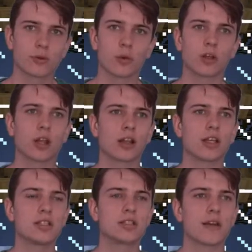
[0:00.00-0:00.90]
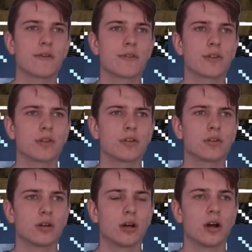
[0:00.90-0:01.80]
Well, at least everything
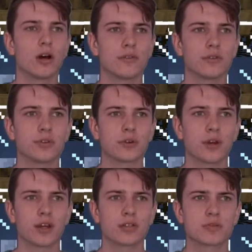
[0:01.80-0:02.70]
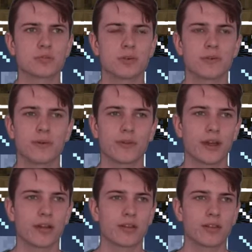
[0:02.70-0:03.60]
after the crash. Before
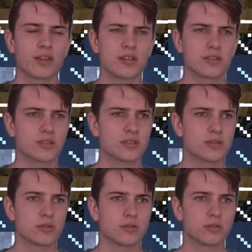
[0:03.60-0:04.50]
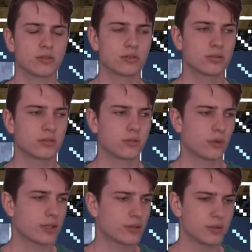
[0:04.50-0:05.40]
that, things are still
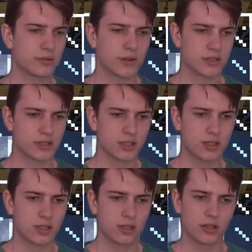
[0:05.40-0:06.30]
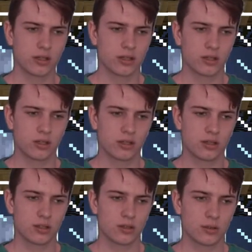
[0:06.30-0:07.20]
way too fuzzy.
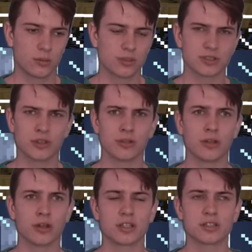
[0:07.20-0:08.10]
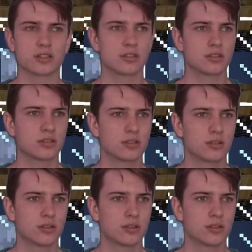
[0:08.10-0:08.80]
Almost non-existent.